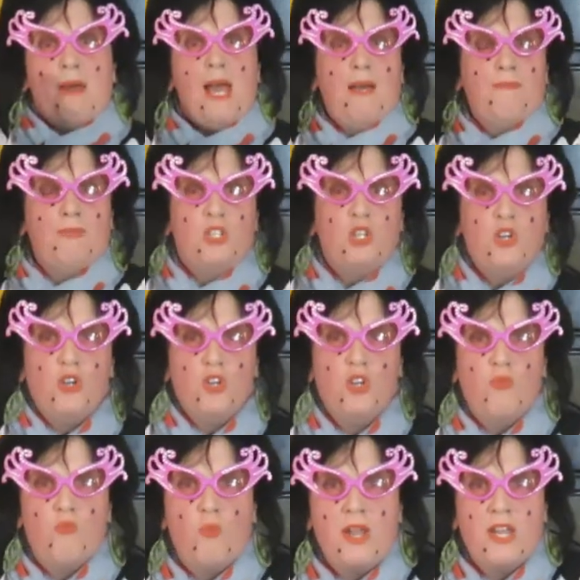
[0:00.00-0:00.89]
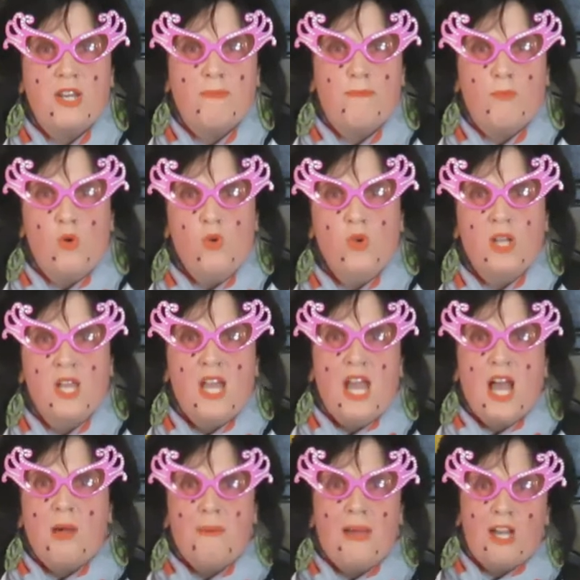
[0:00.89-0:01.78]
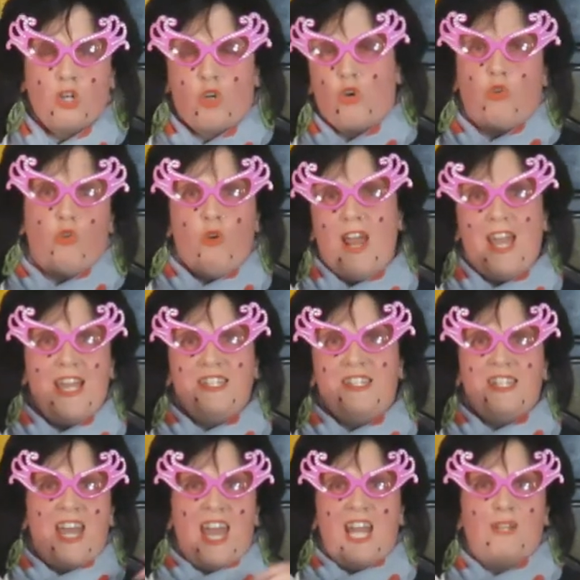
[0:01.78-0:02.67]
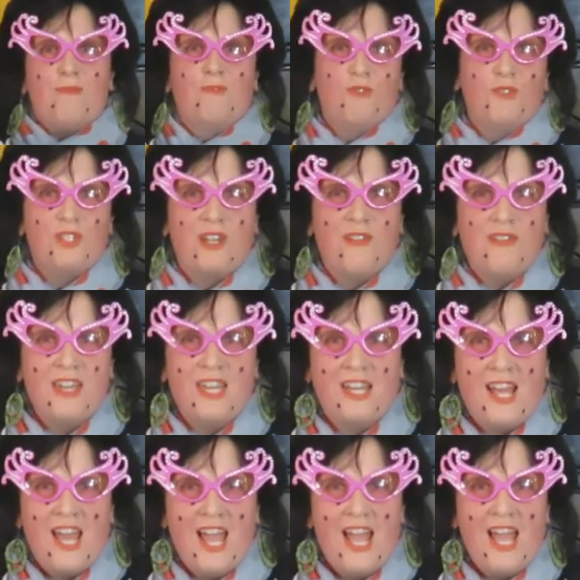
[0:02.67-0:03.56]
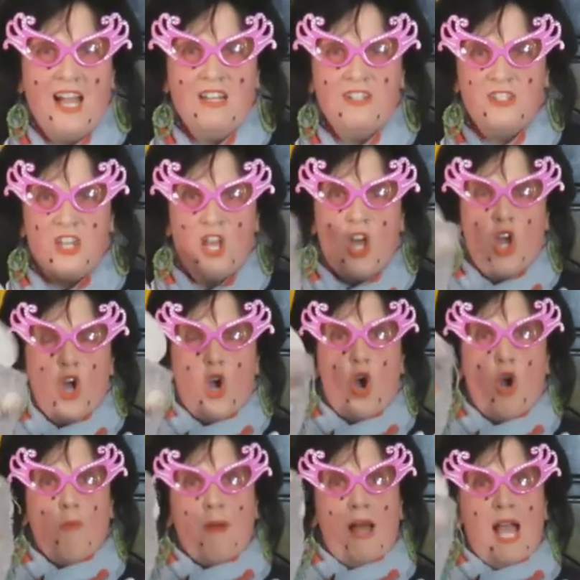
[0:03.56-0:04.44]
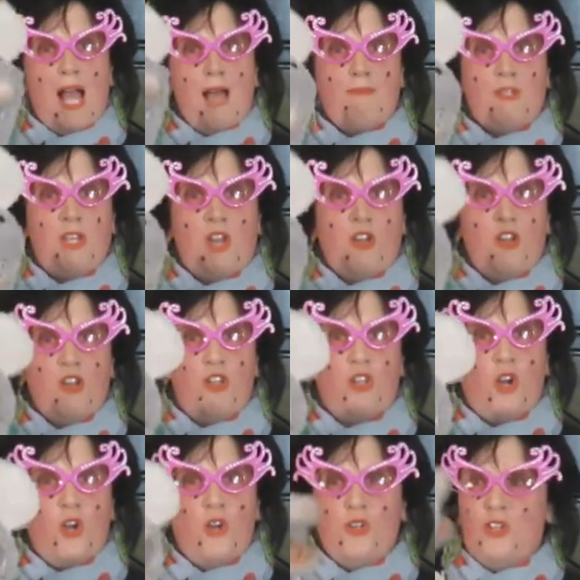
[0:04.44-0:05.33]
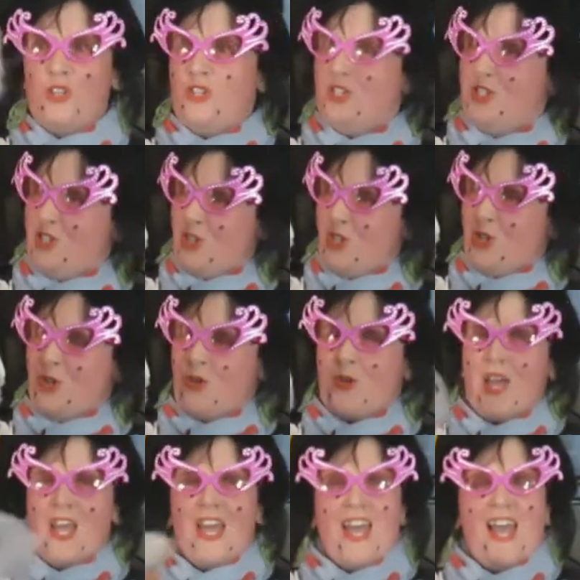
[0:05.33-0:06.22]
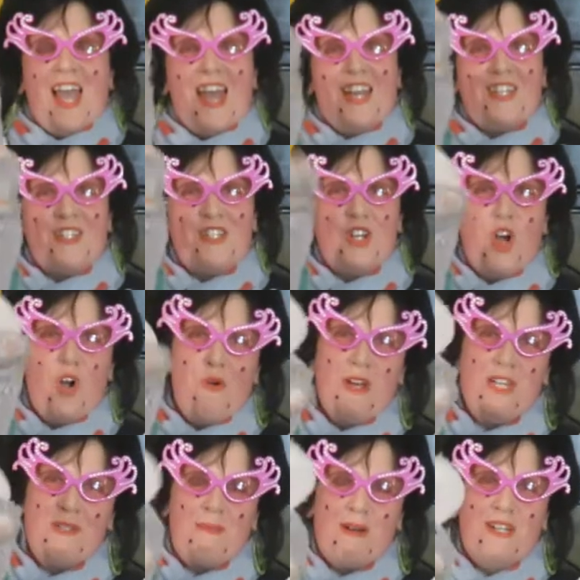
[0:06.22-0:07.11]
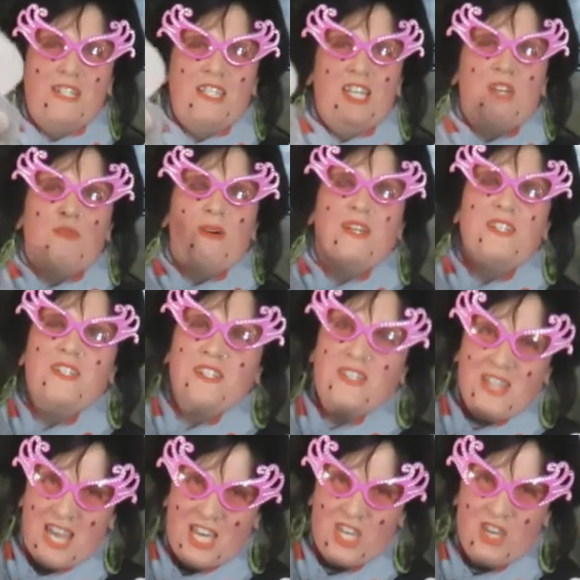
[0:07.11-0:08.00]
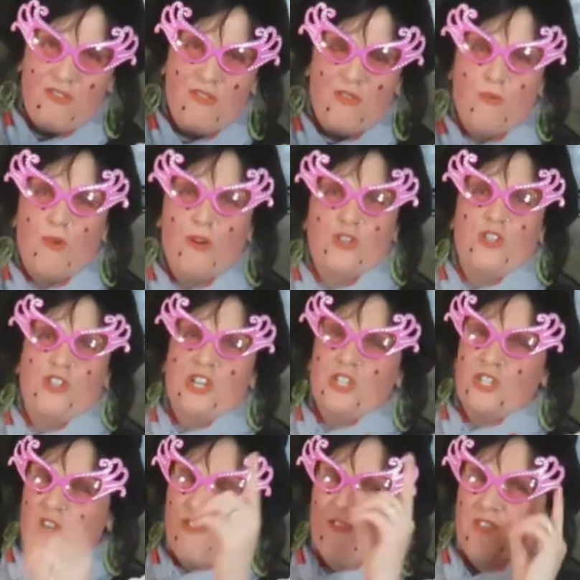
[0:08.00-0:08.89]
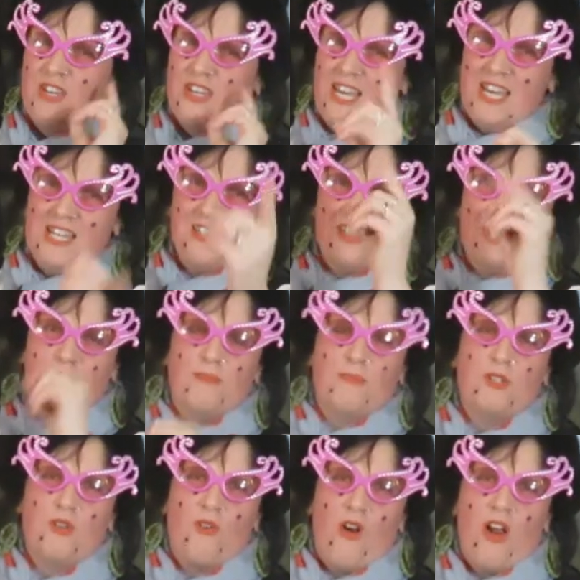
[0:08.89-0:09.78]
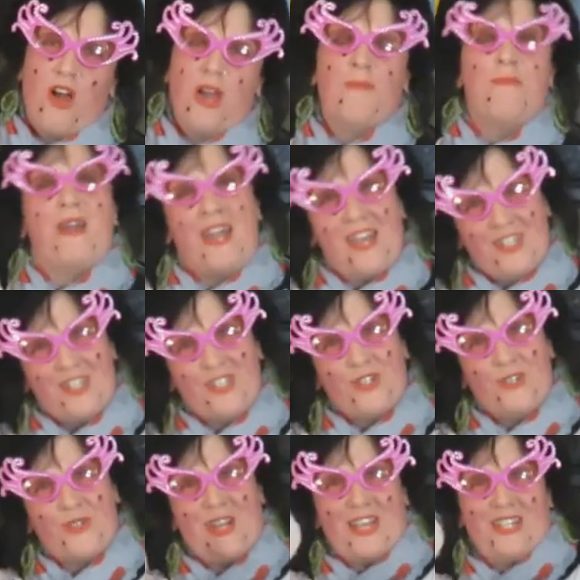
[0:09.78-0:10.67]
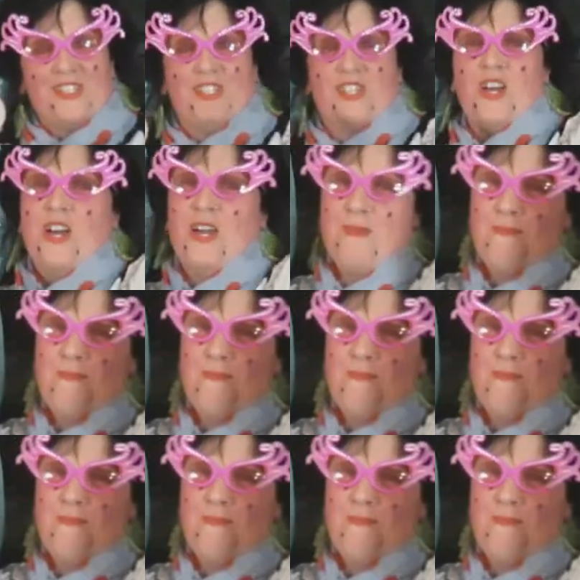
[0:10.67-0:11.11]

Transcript: Perhaps you could read a book about crazy animals living in a house, or perhaps you could go to the zoo. And as always, my dear ones, thank you for watching. Don't forget to subscribe, and until next